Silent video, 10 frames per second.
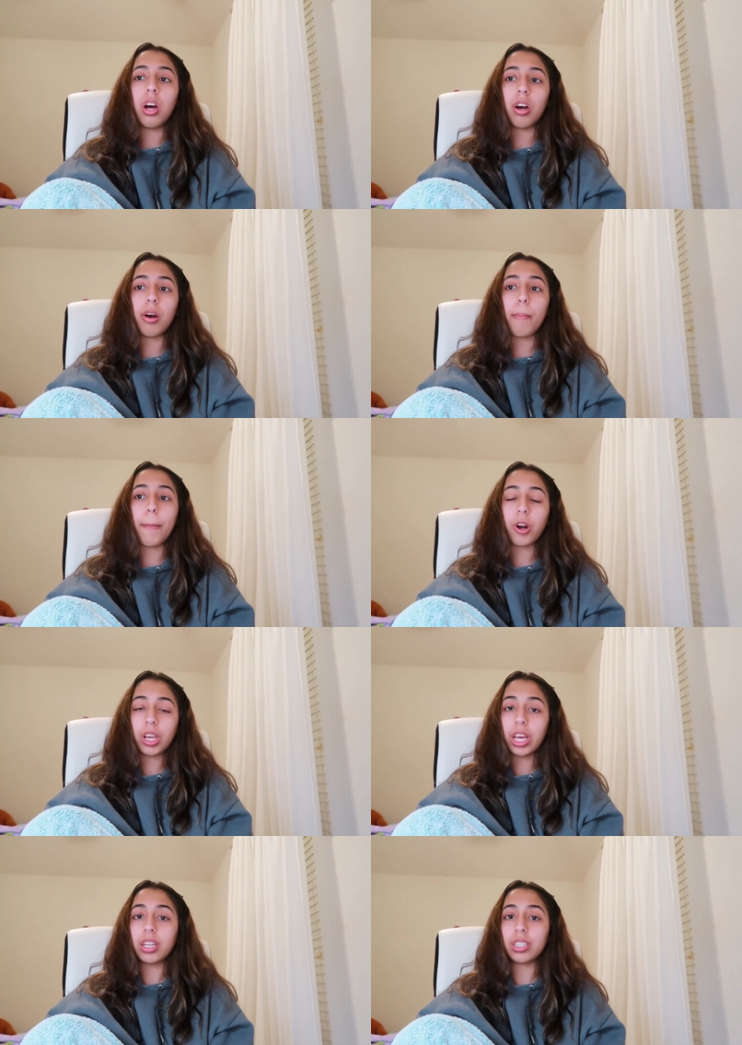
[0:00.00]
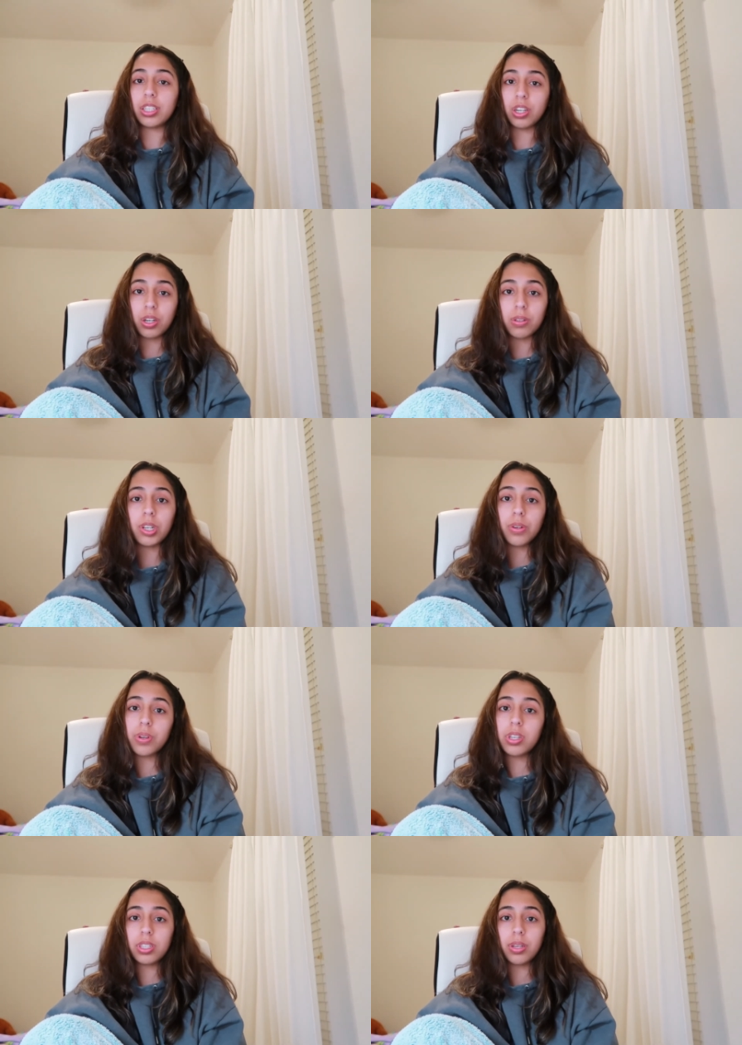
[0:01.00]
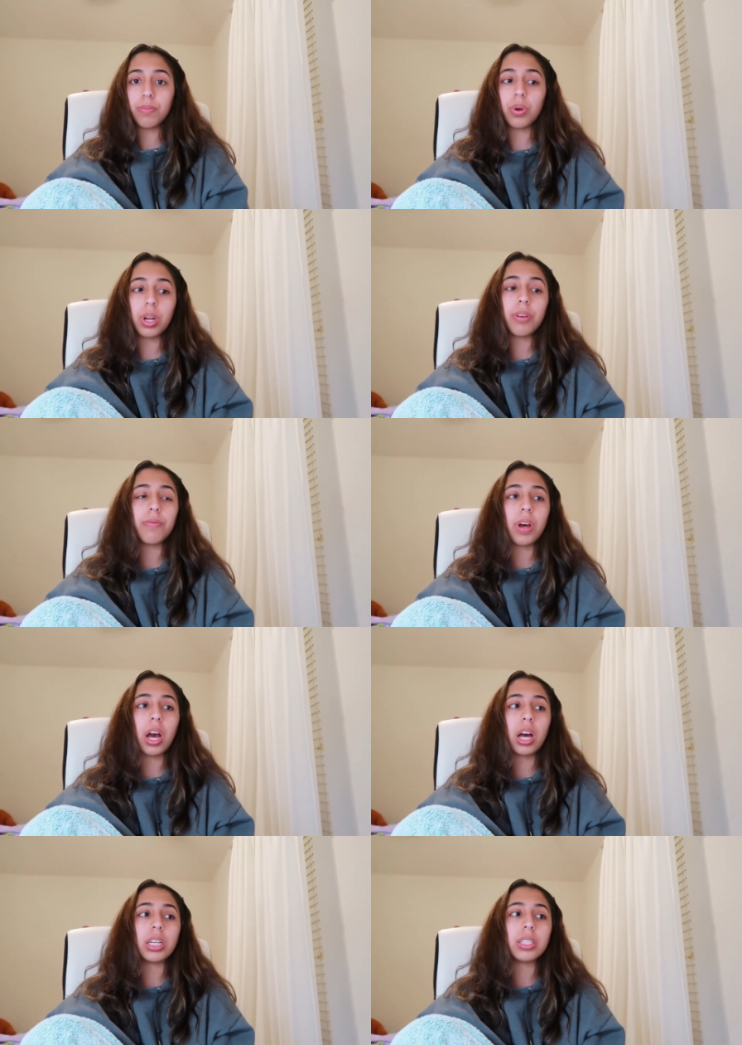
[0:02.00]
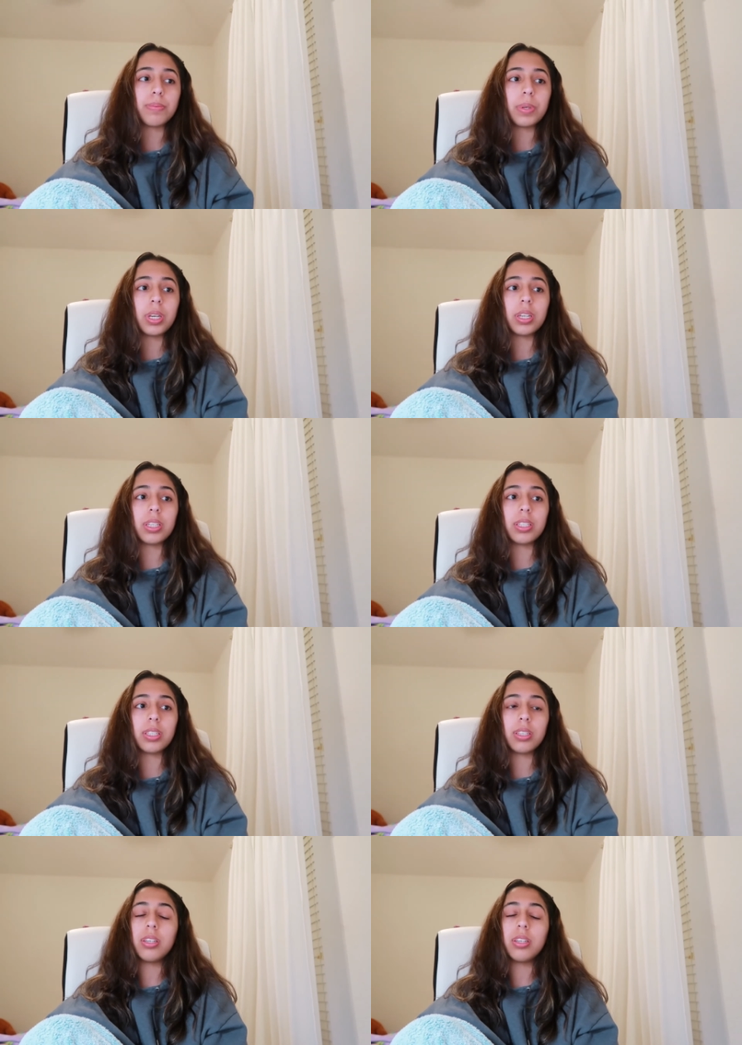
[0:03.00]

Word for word: Our cases are increasing pretty fast because